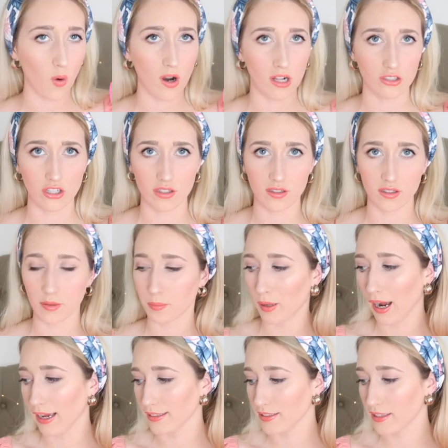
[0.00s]
or I'll just
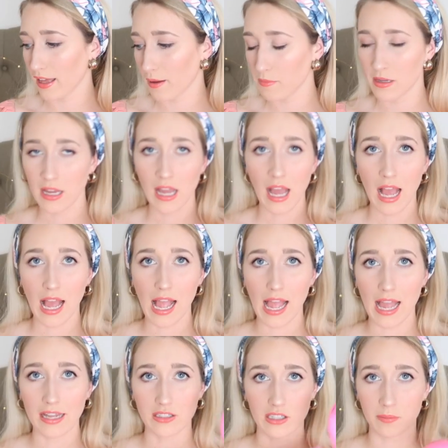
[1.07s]
surprise them
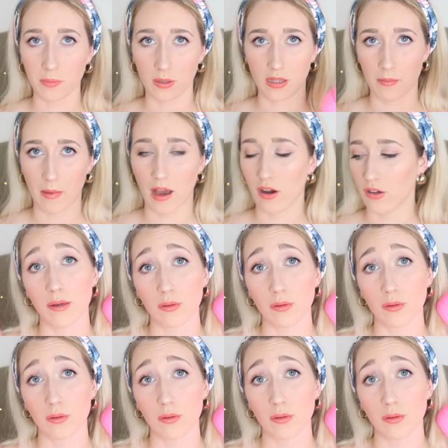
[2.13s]
and just put them out.